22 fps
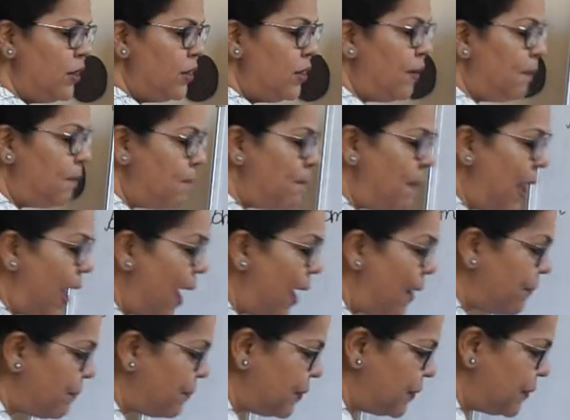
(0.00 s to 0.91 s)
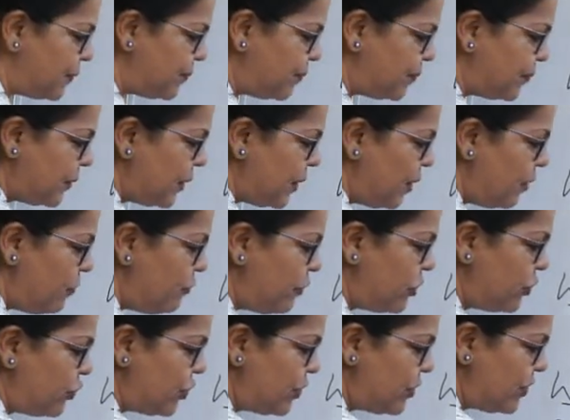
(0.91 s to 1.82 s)
The map
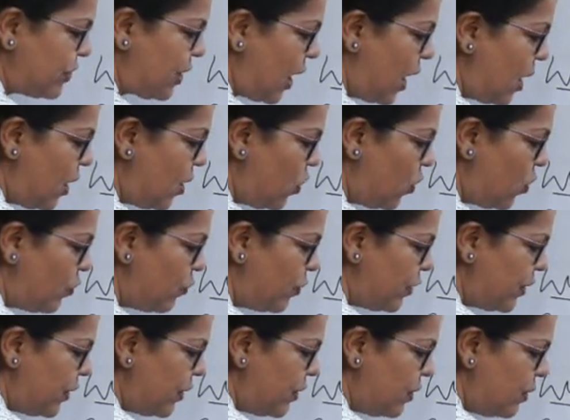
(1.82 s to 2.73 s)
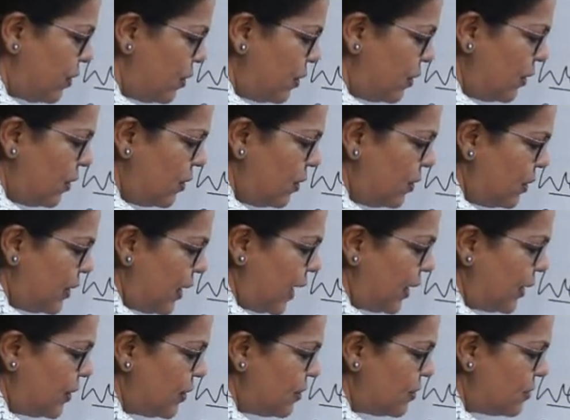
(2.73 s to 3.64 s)
which is hung over there,
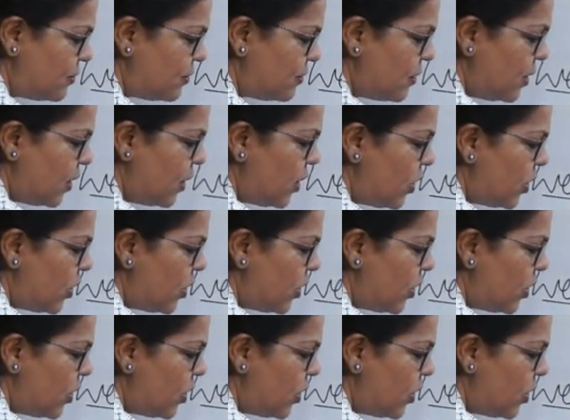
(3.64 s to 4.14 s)
that is